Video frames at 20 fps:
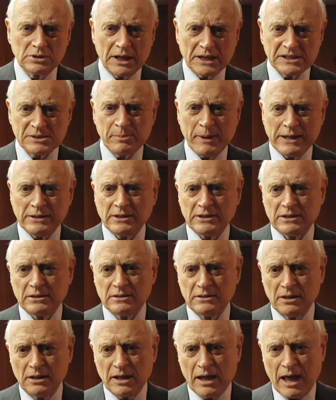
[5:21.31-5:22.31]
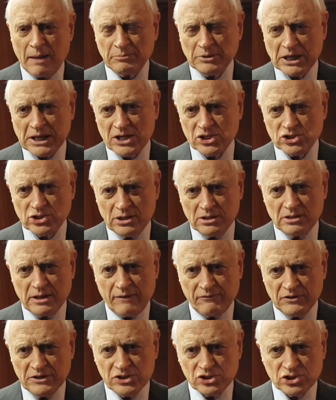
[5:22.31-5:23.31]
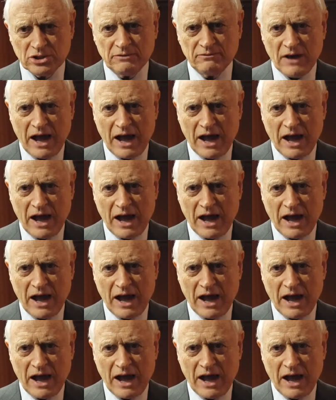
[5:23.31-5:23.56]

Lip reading: expand the application of the definition of